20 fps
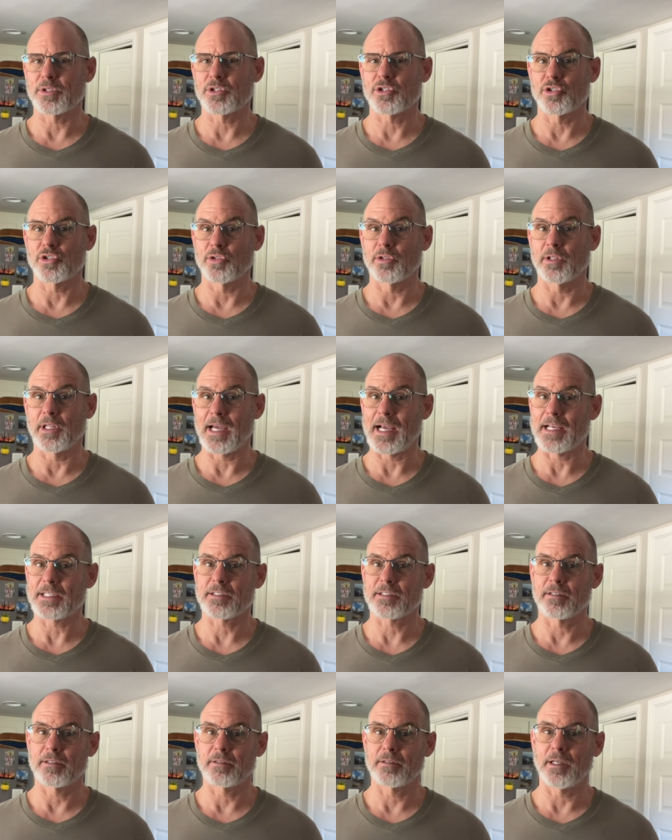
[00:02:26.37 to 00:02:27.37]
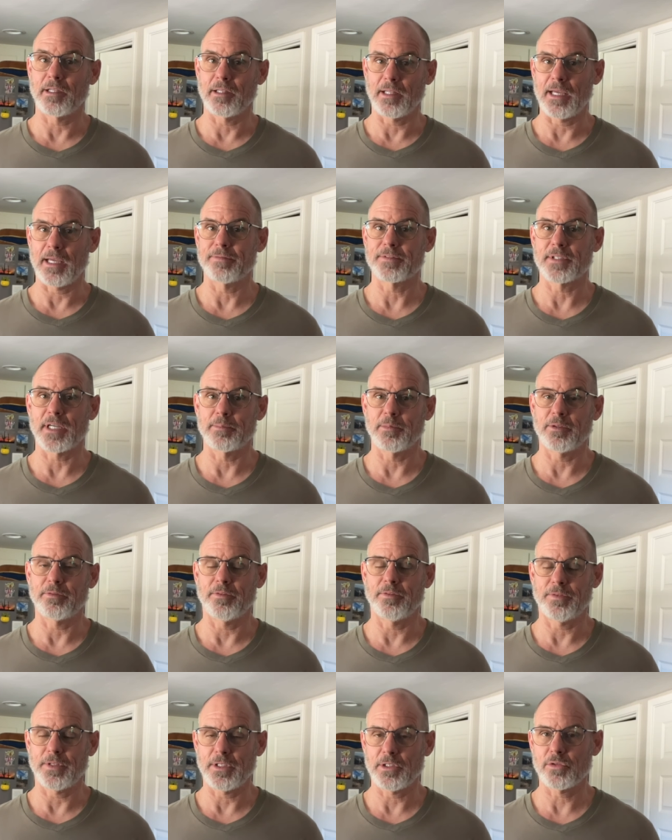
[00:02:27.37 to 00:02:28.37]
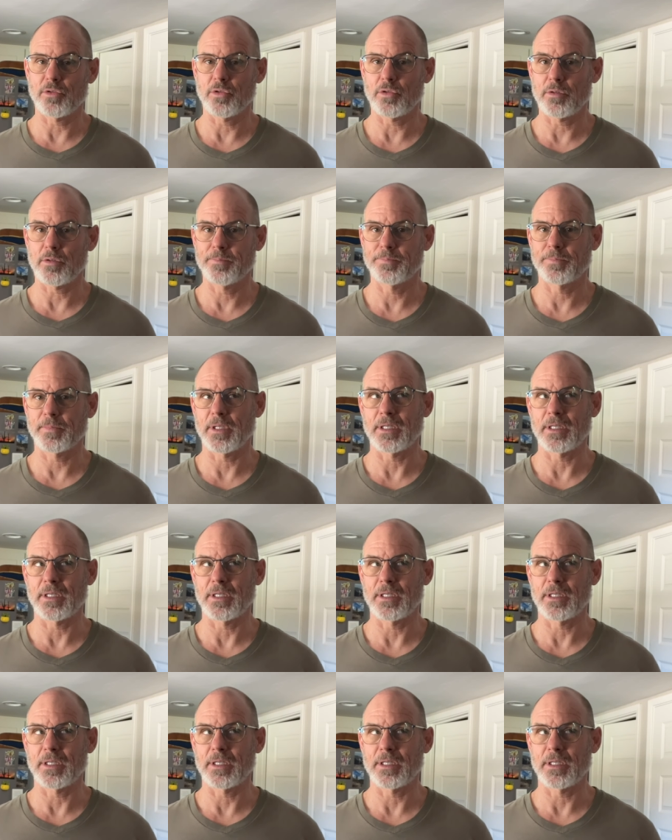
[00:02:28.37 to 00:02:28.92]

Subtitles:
should last a lifetime of a vehicle.